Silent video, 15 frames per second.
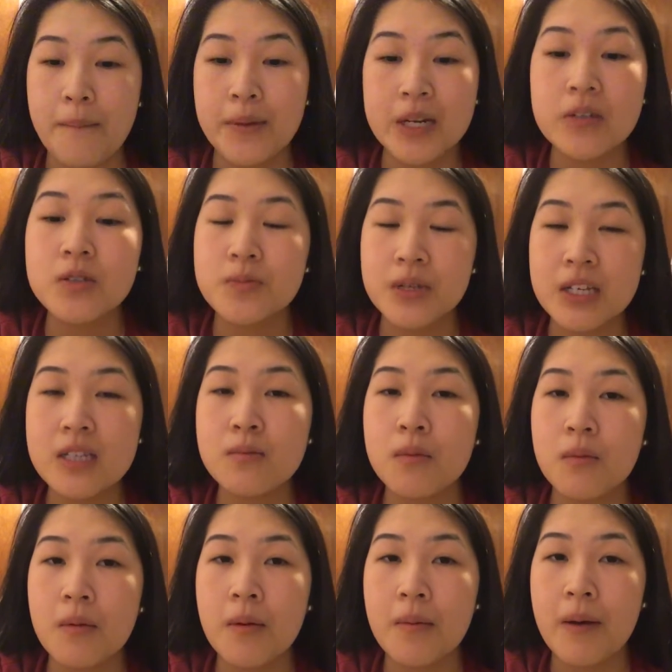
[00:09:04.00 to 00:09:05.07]
But I was speaking to
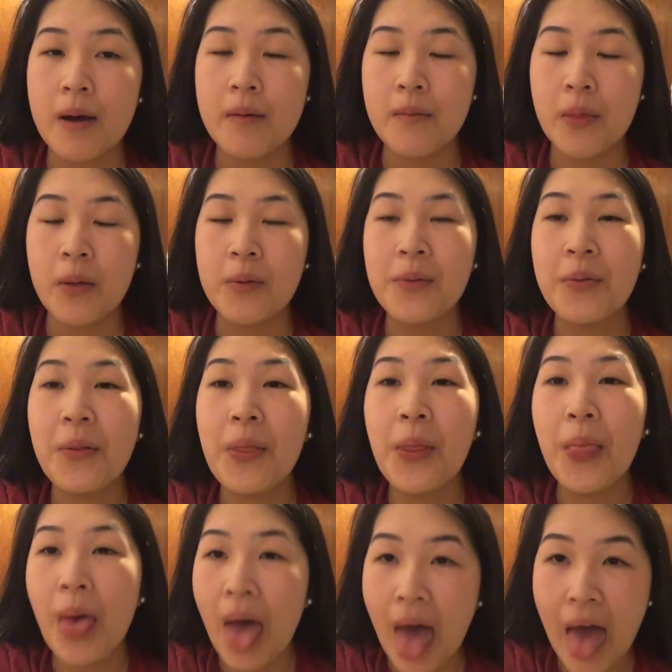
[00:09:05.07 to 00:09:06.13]
my
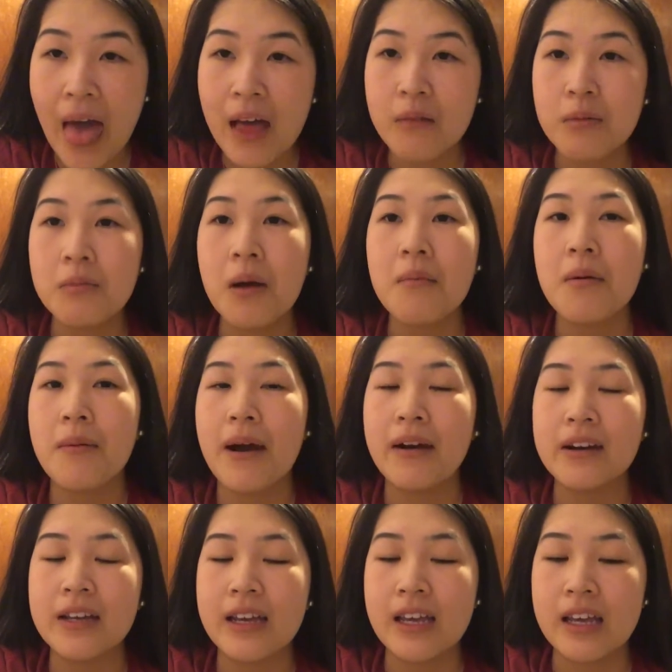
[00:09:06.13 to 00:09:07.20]
mom
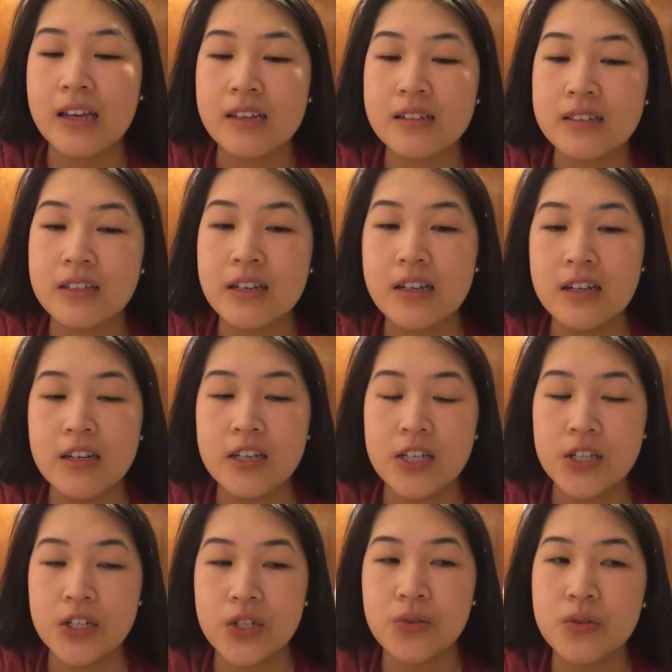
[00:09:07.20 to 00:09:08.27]
about it, and
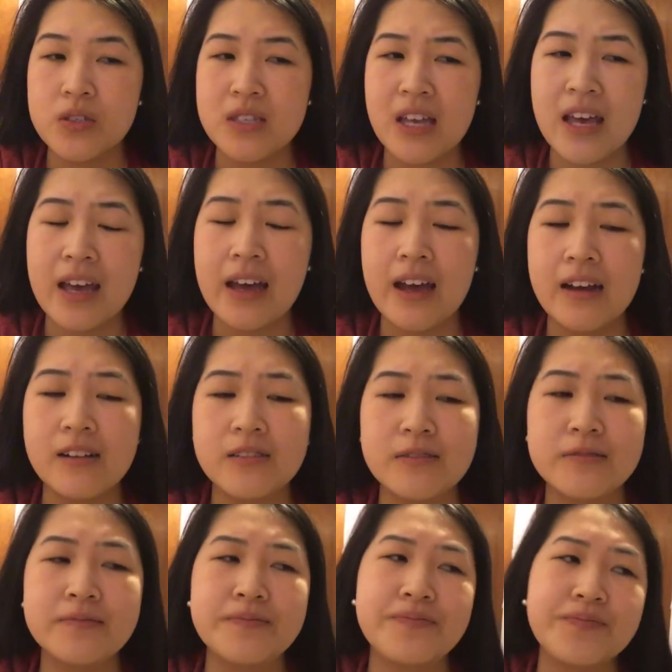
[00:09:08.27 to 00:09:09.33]
she was saying
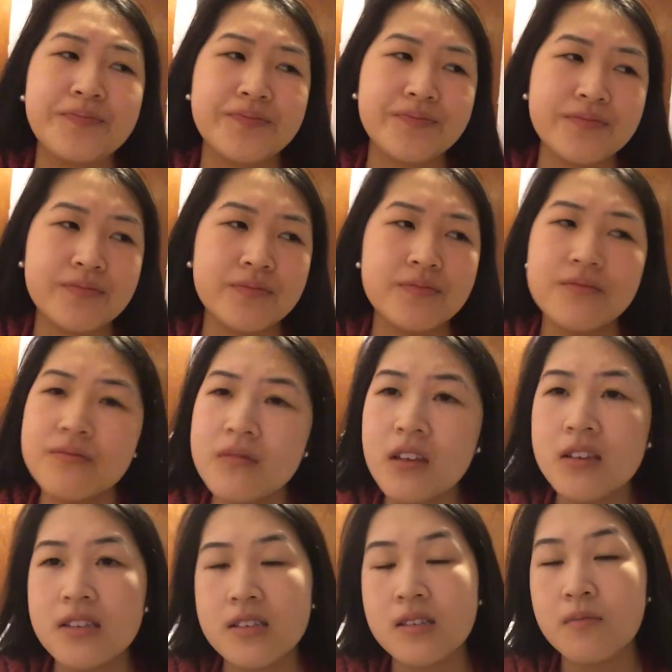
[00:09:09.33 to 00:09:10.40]
how,
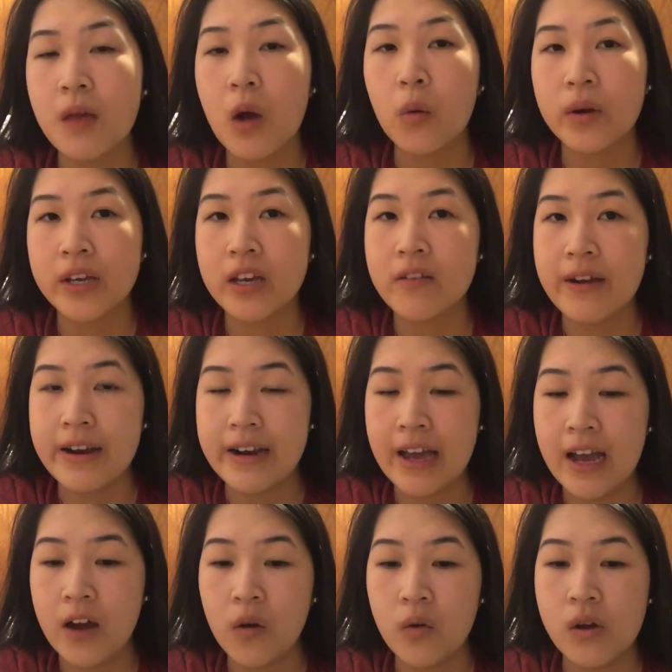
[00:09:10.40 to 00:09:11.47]
since I'm not working right
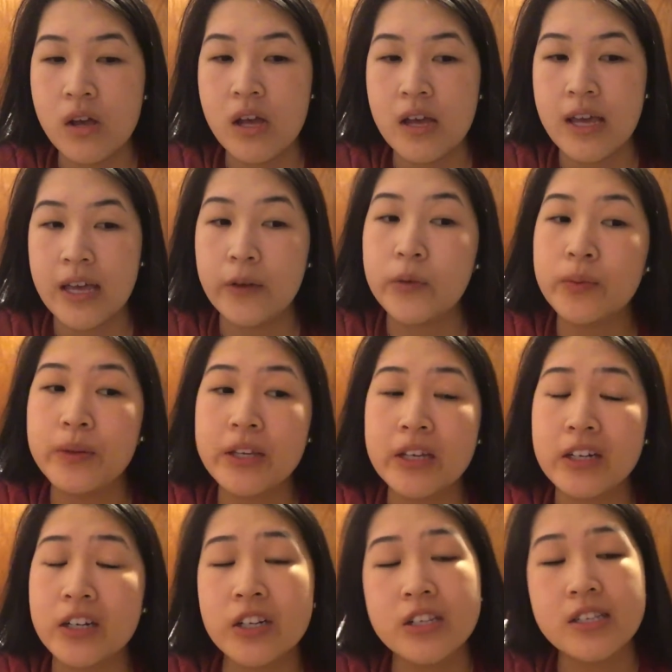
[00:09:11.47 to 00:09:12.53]
now, it would be
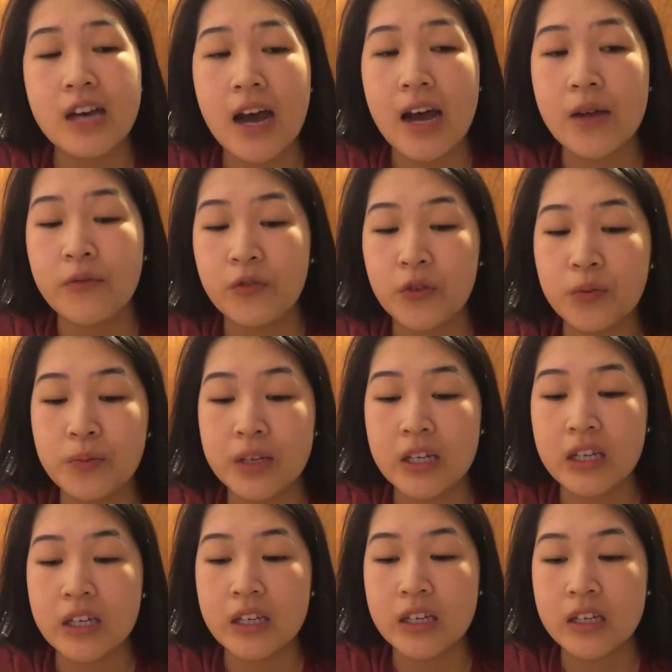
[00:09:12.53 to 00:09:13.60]
a good time for
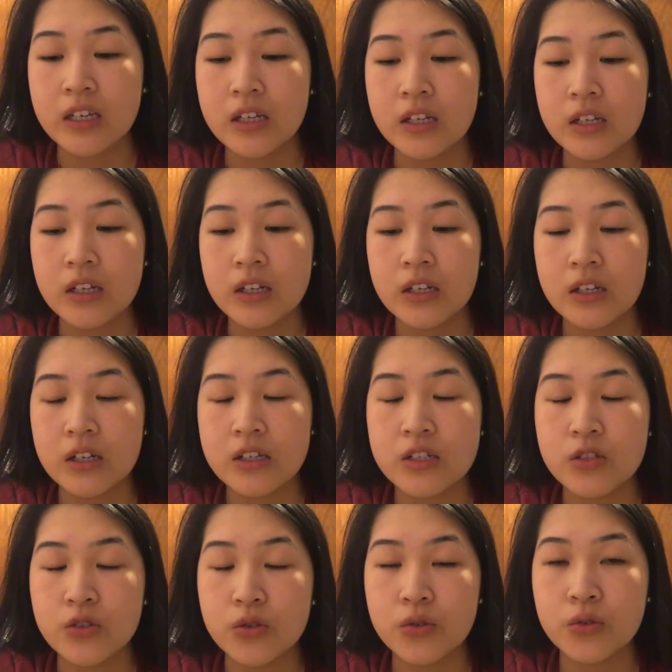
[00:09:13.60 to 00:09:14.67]
me
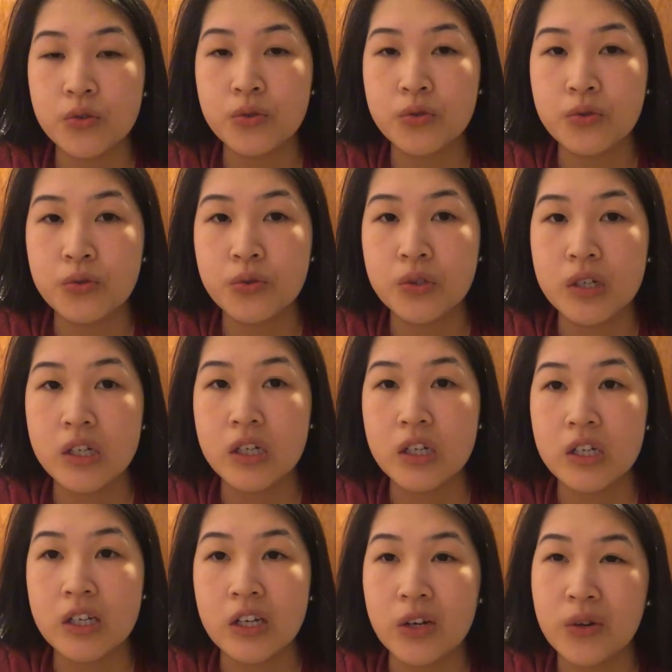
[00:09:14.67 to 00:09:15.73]
to,
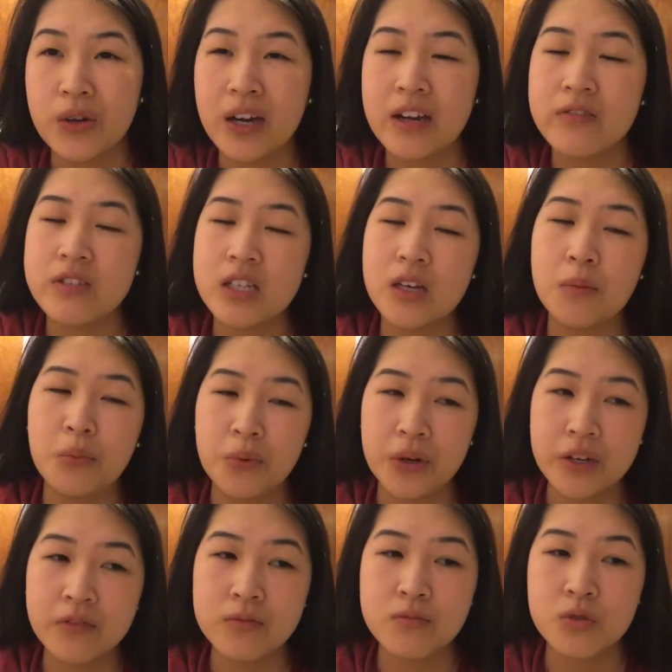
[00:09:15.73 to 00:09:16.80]
you know, kind of take a
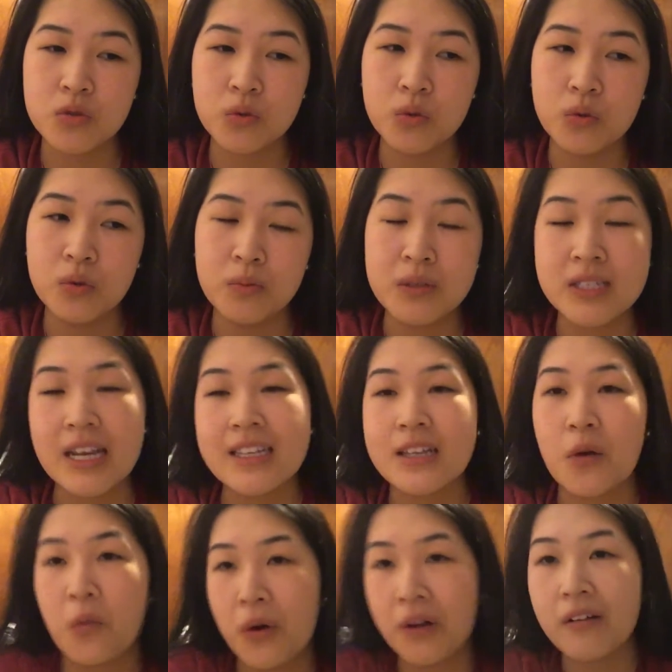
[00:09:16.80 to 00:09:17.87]
break from school. Besides
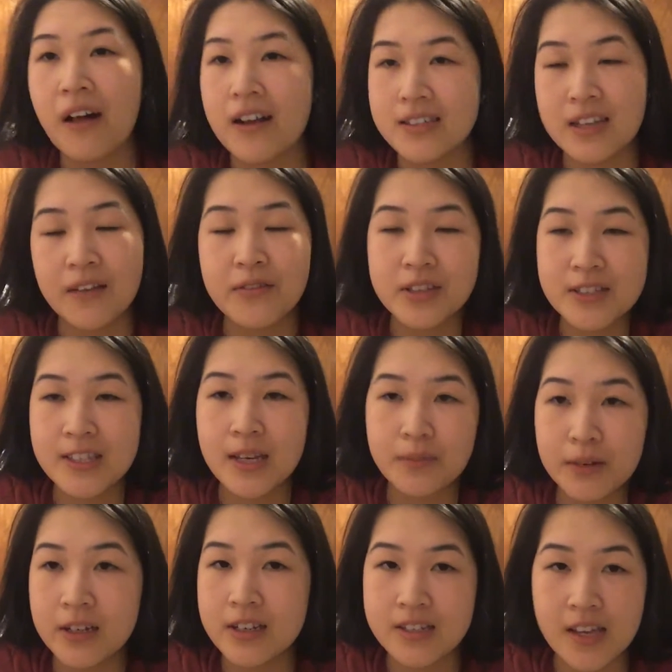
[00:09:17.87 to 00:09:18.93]
that one class, obviously I'm
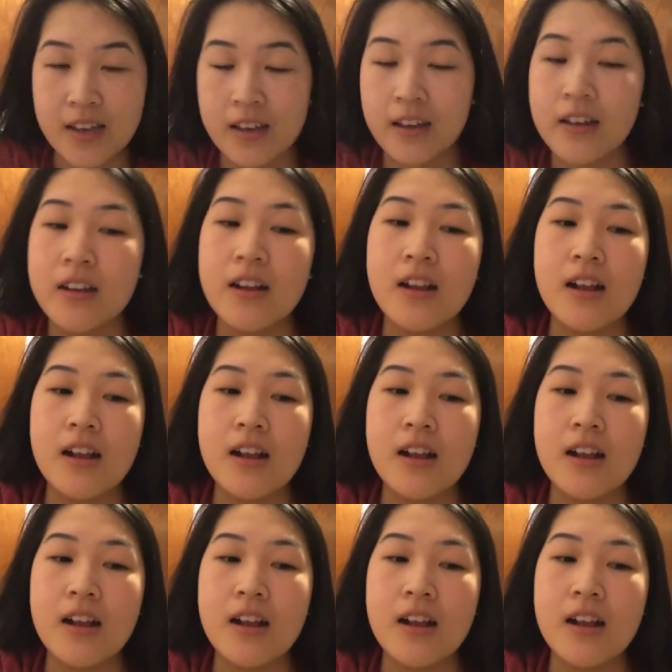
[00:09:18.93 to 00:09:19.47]
gonna take it.